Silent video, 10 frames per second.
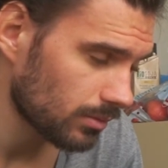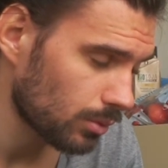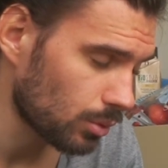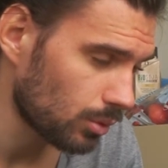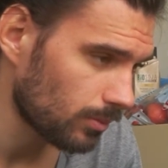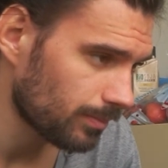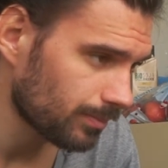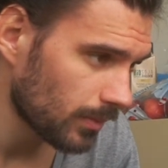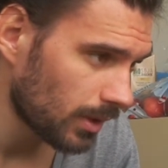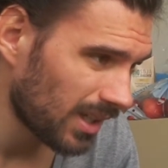room,
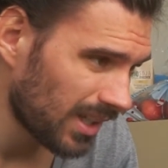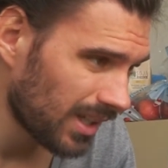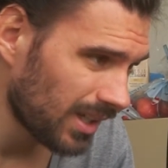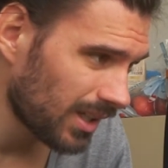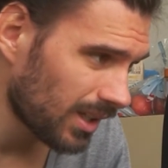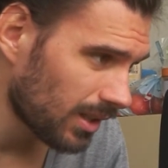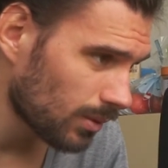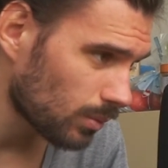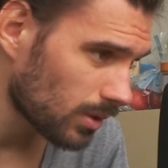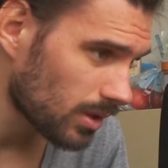
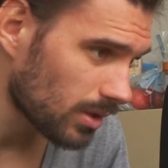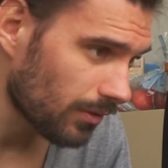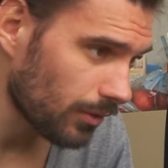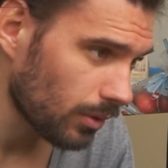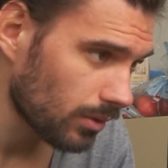which is a third